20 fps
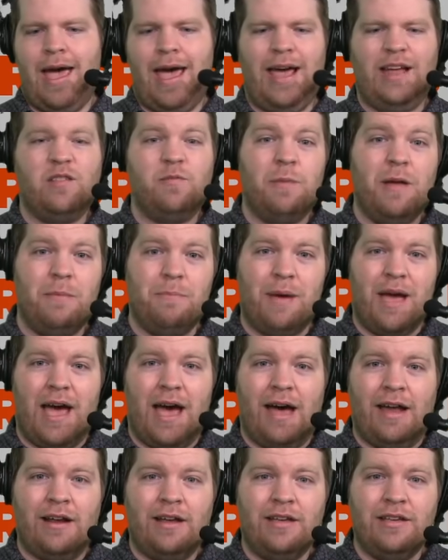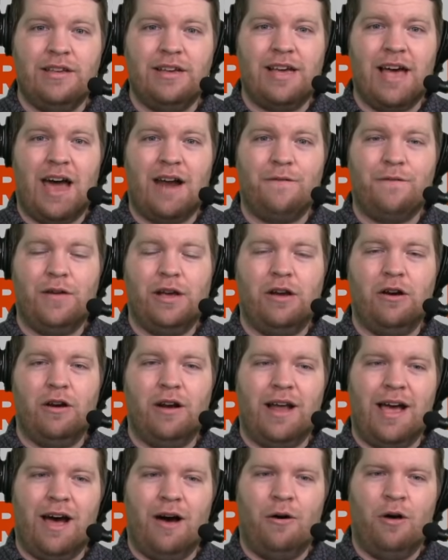It's been bad. You got to figure
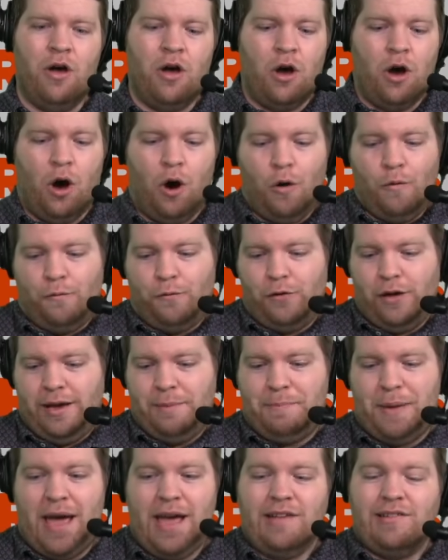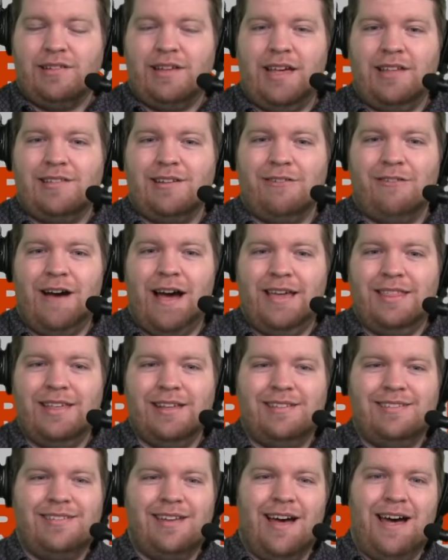it out. Hopefully Pace gets it right
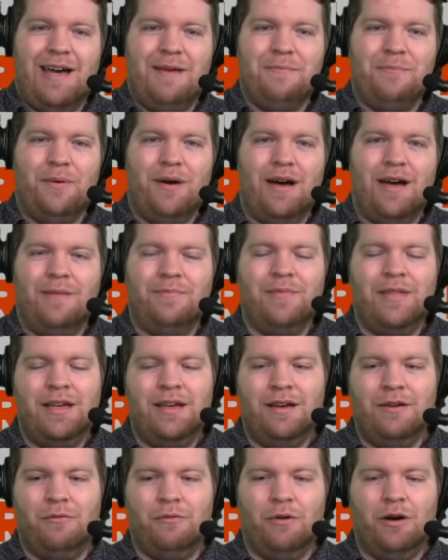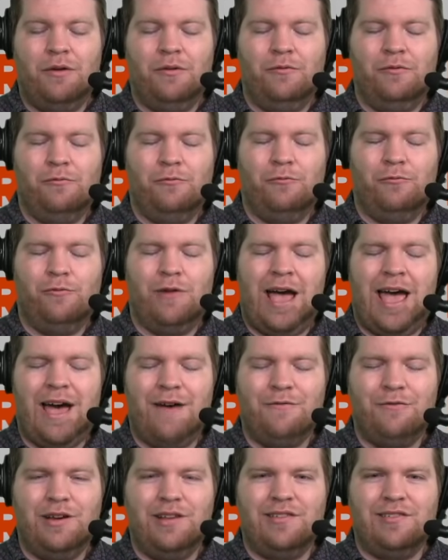this time, but what
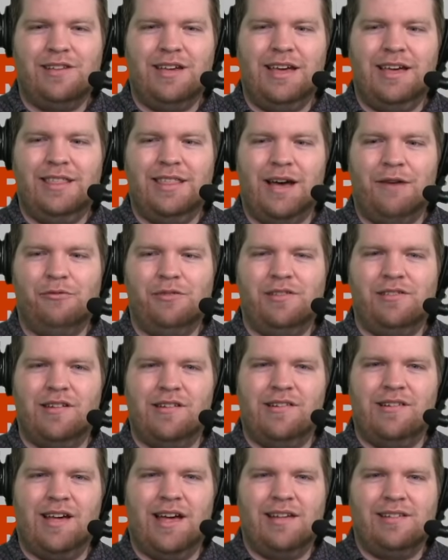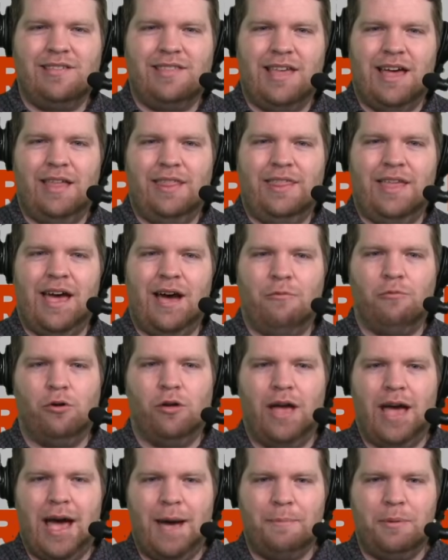have we seen that would suggest that that
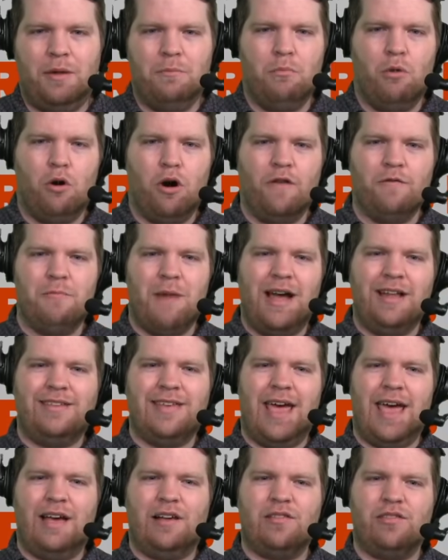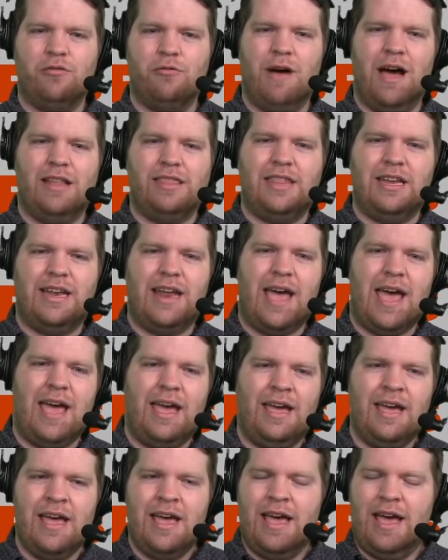will happen? More of my takes throughout the
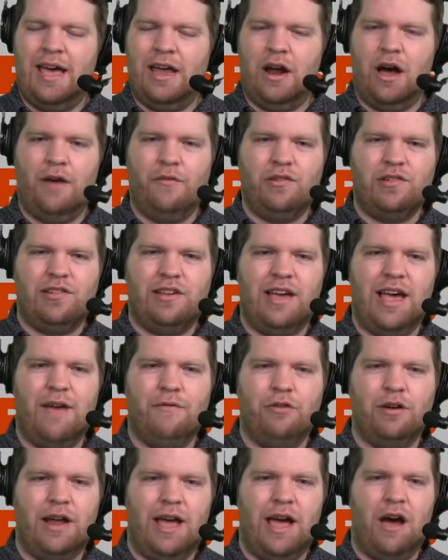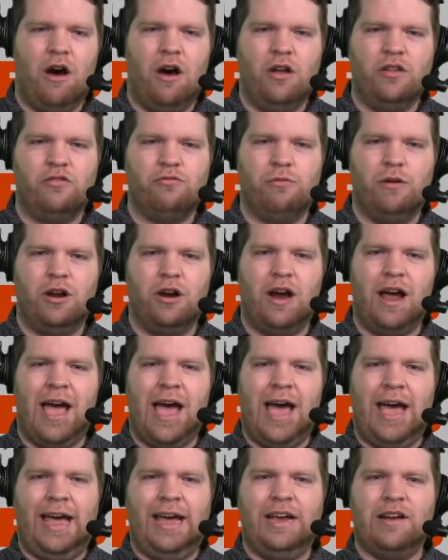day and obviously every day on Twitter
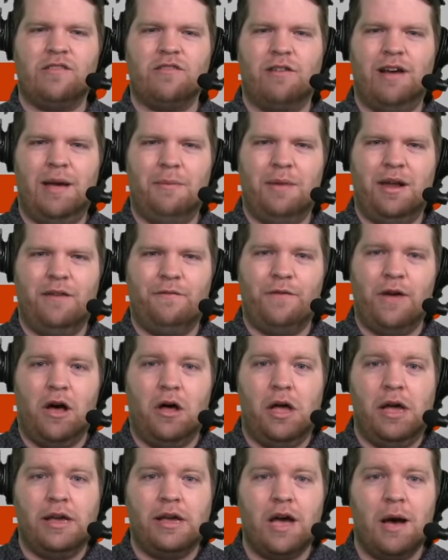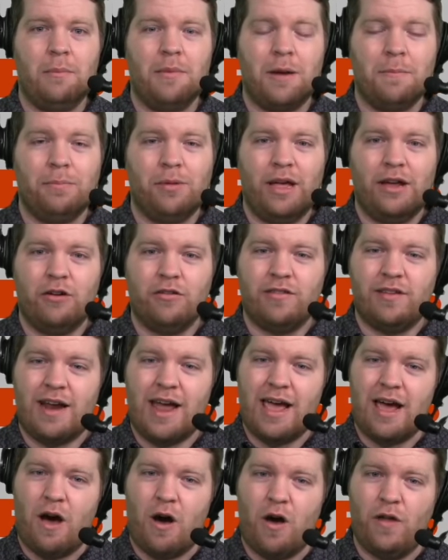at HGramNFL. And coming up later
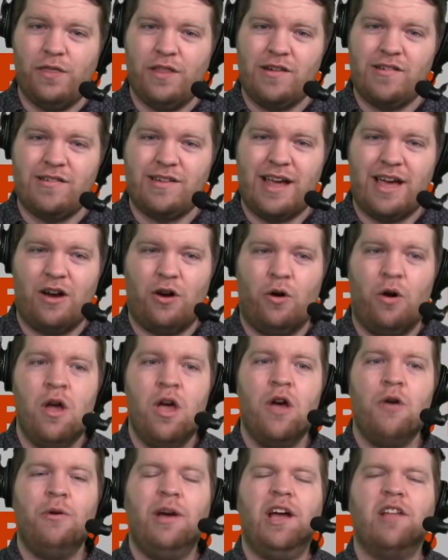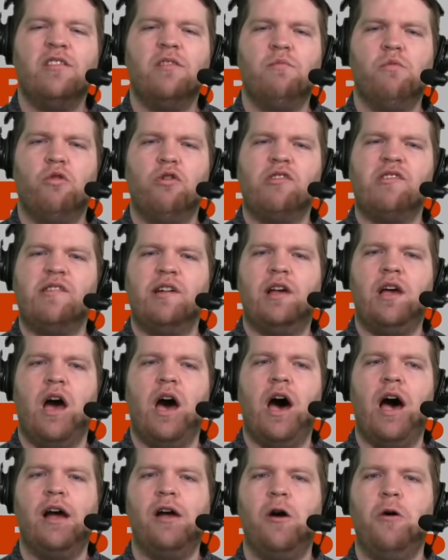today on the channel, we got some more
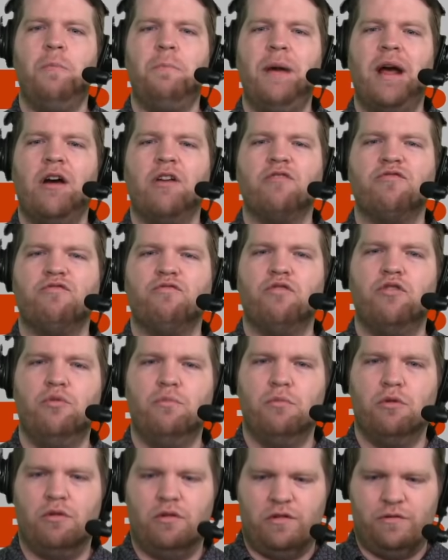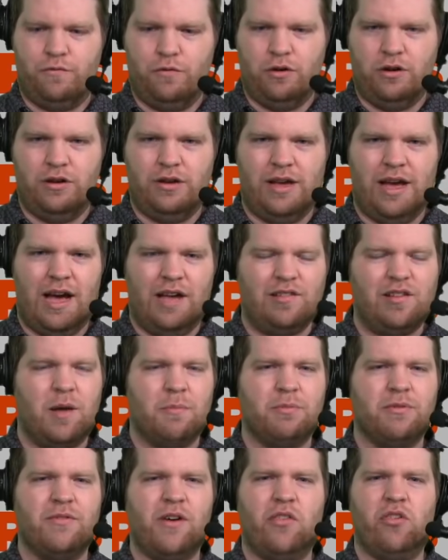Chicago Bears rumors for you guys. A
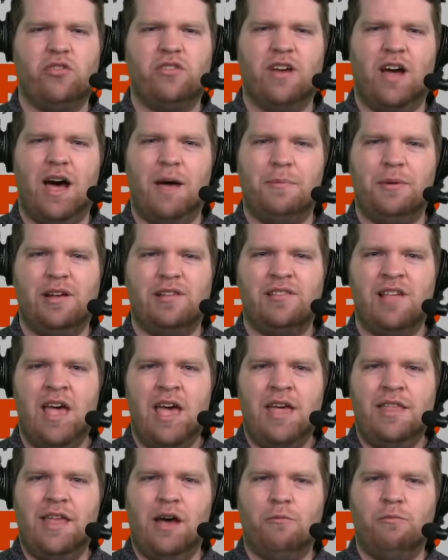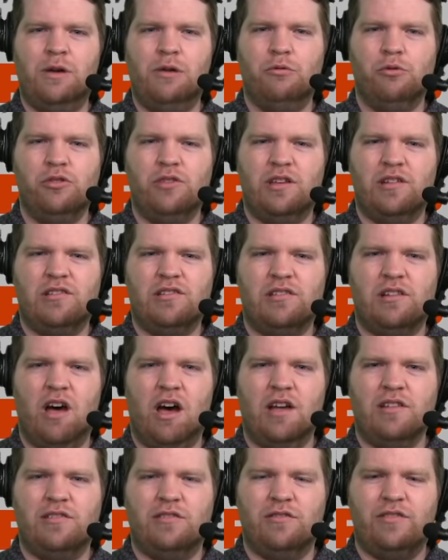couple of other topics that we will
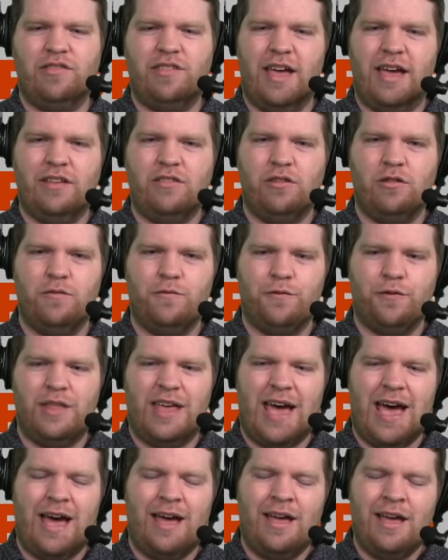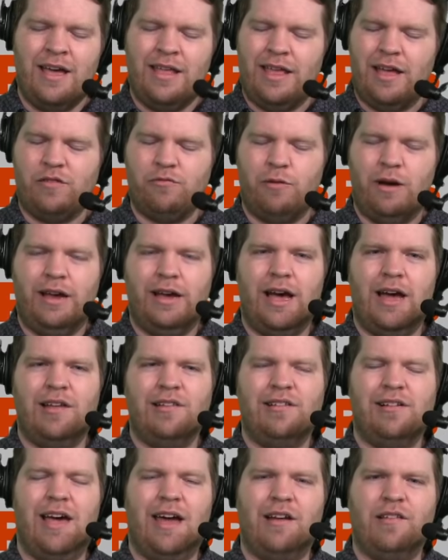discuss, so stay tuned for that. That's why you
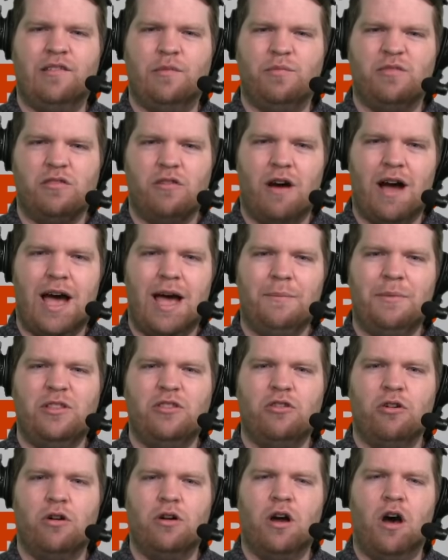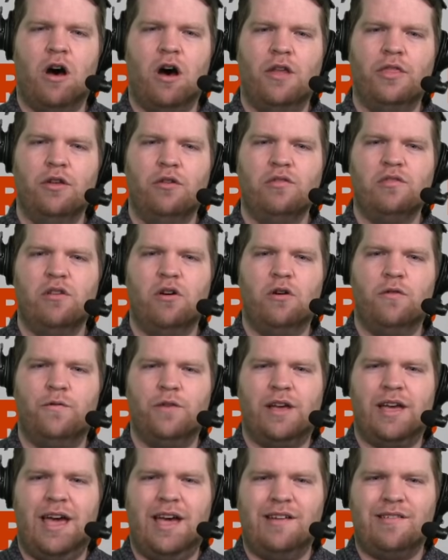guys got to subscribe and turn on those
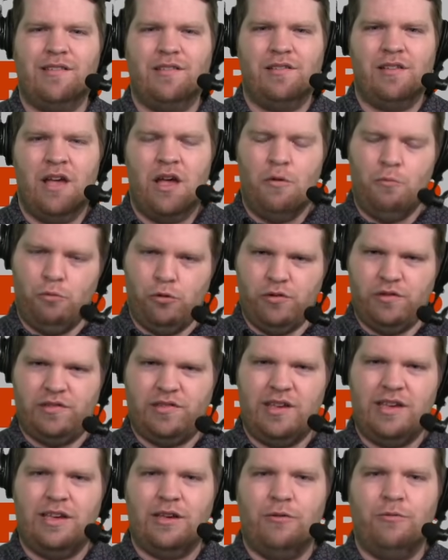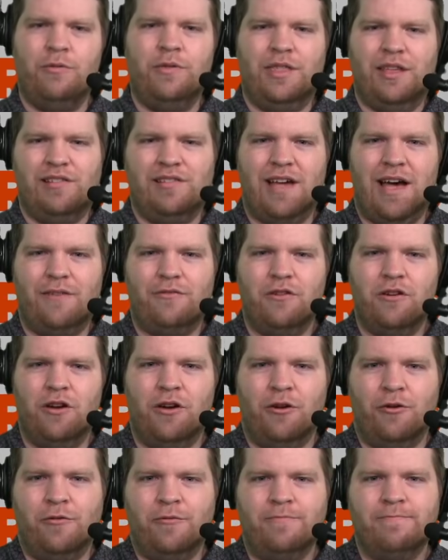notifications. We'll see you this afternoon.